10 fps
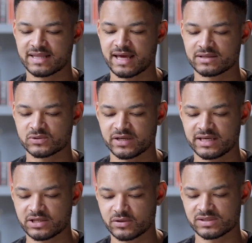that sort
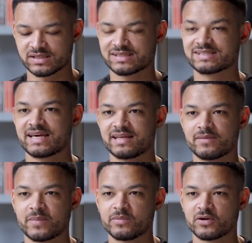of ketosis state
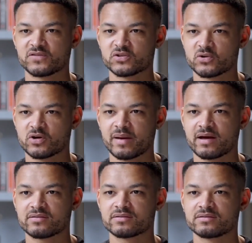that people often talk
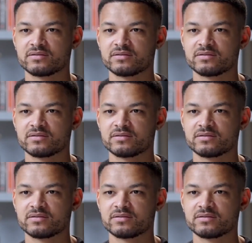about?